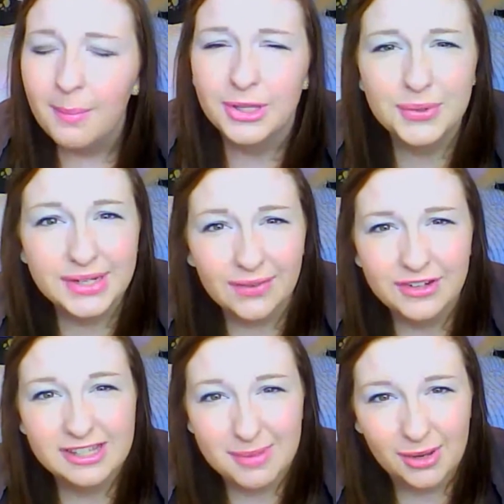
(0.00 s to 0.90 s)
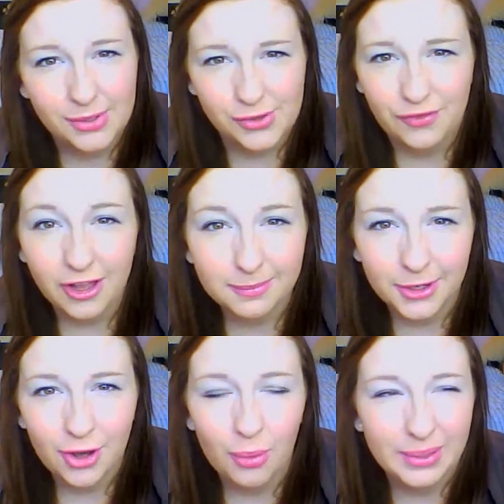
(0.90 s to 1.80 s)
But you can definitely smell it when you're first
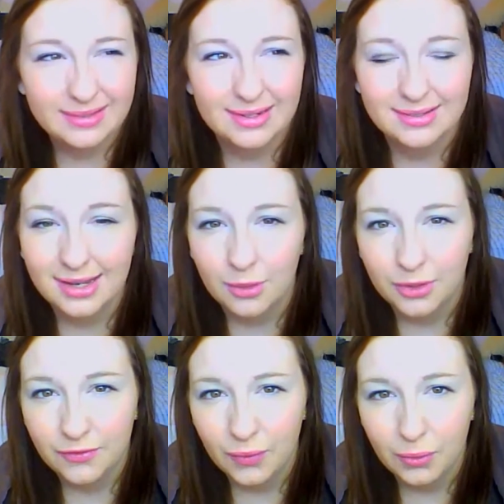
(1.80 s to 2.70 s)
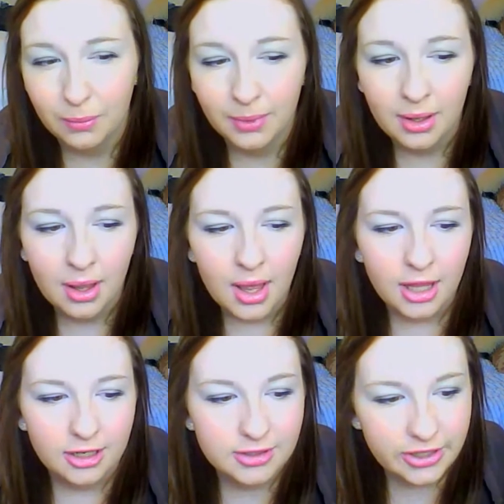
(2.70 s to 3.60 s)
putting it on when it's in its liquid form.
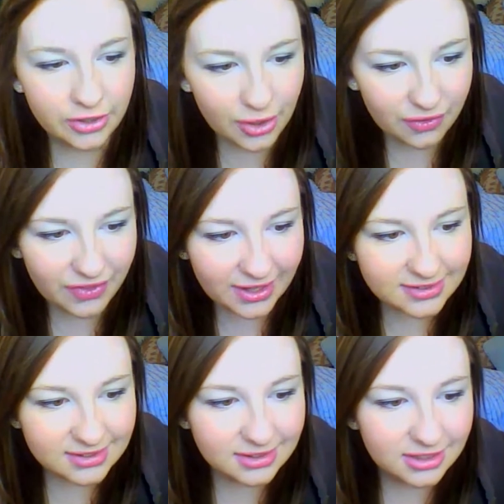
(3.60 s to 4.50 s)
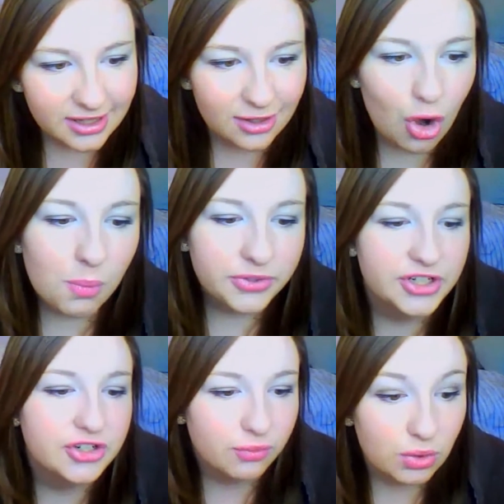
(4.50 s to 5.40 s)
Now, I don't know if that's the
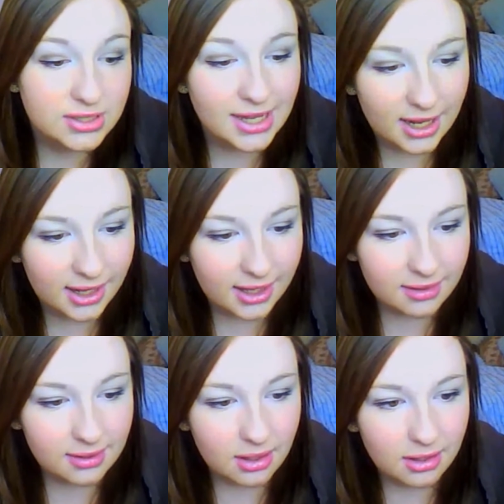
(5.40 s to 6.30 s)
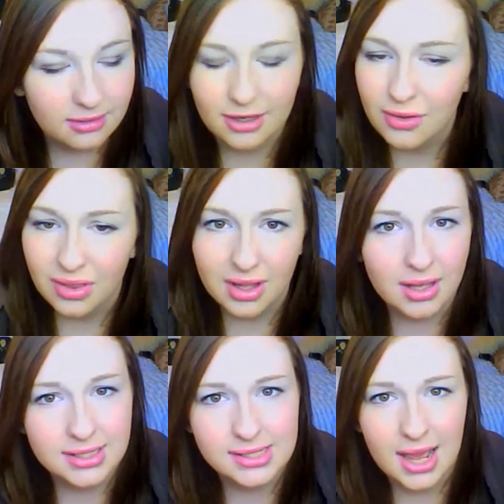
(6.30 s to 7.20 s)
composition of what's in it, because I know that the
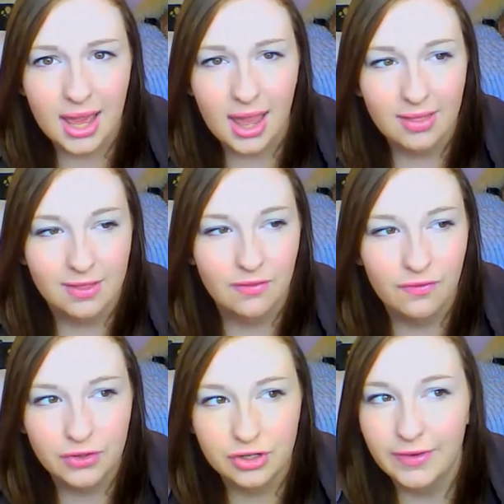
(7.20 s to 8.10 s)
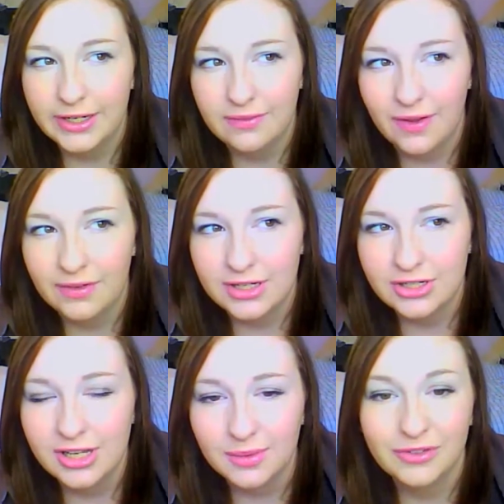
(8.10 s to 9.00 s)
Colour Stay and the PhotoReady
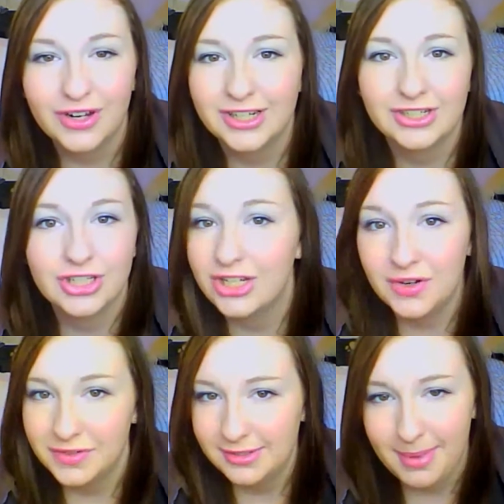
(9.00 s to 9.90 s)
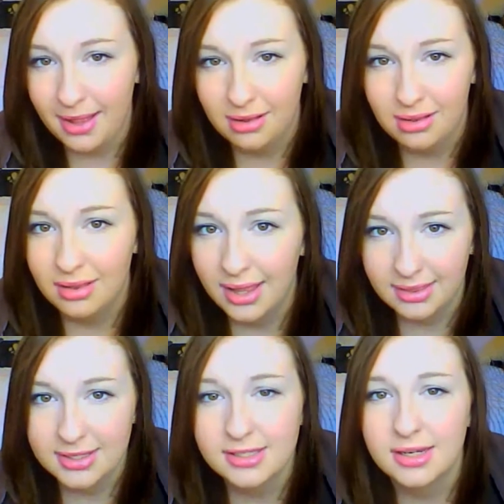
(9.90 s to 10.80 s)
foundation, liquid foundation, they don't smell
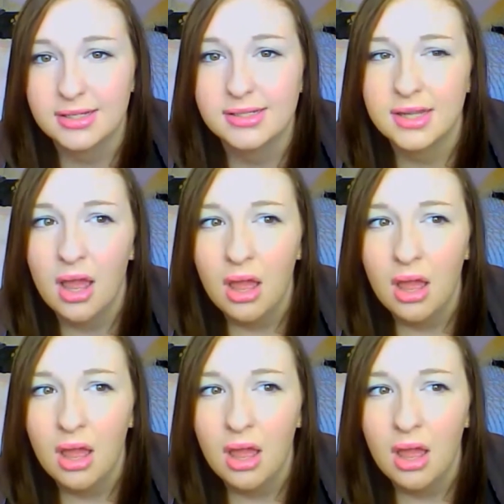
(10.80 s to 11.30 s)
like this does.